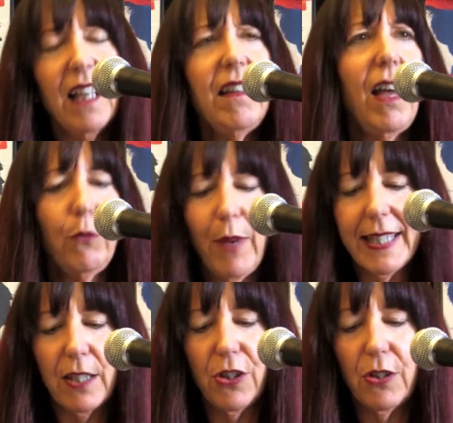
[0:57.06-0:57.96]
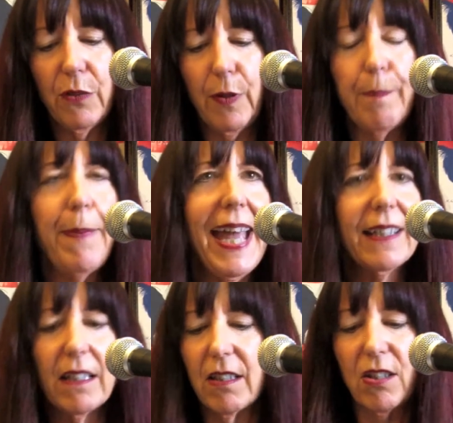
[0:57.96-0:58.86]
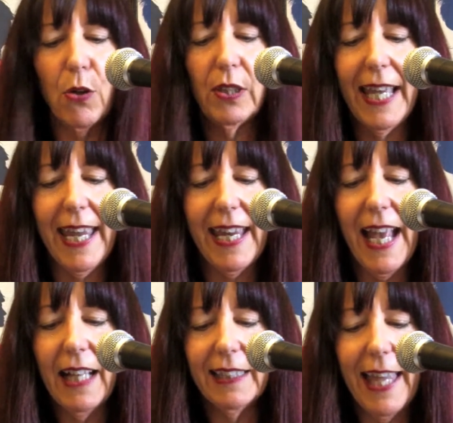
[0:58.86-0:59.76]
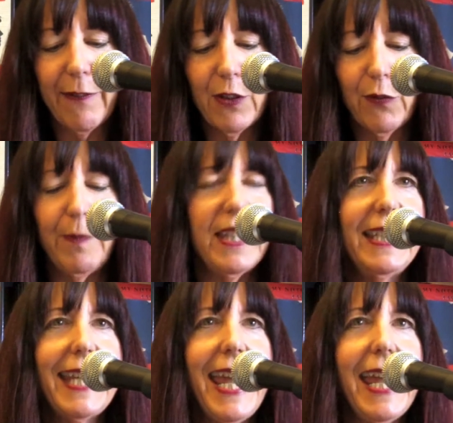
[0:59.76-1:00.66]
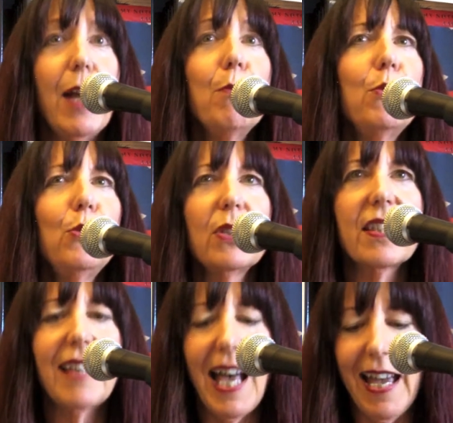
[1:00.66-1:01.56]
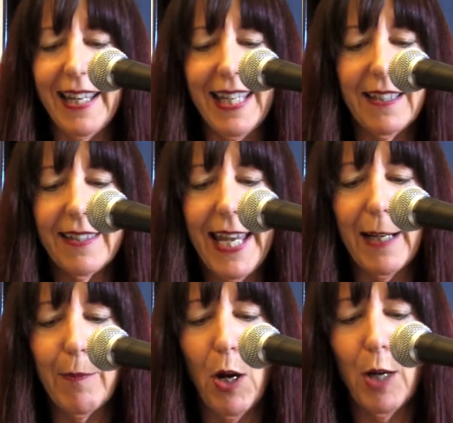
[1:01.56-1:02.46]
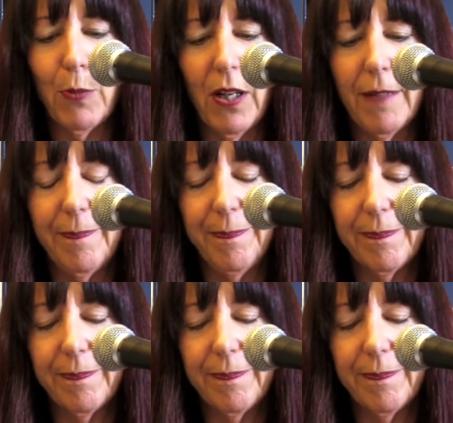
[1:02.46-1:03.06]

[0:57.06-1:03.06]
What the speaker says: Not residue from Bande de Soleil left from the day poolside in Santa Barbara.